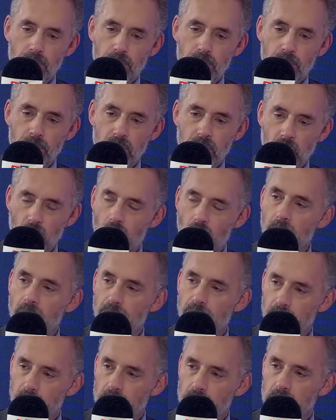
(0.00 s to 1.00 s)
the
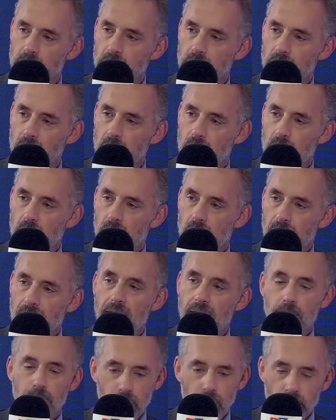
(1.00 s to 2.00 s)
common person
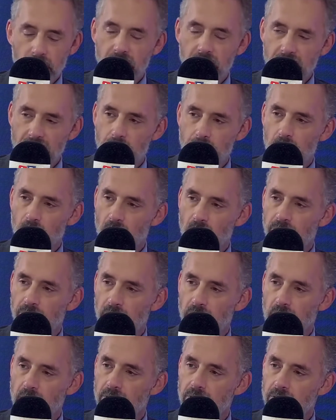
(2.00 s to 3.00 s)
had a pretty damn rough
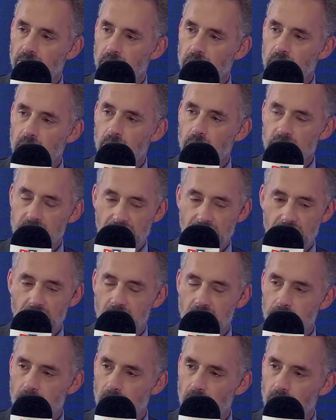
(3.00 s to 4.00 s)
life. It was hand
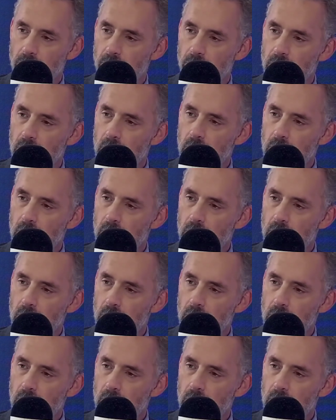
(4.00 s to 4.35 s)
to mouth.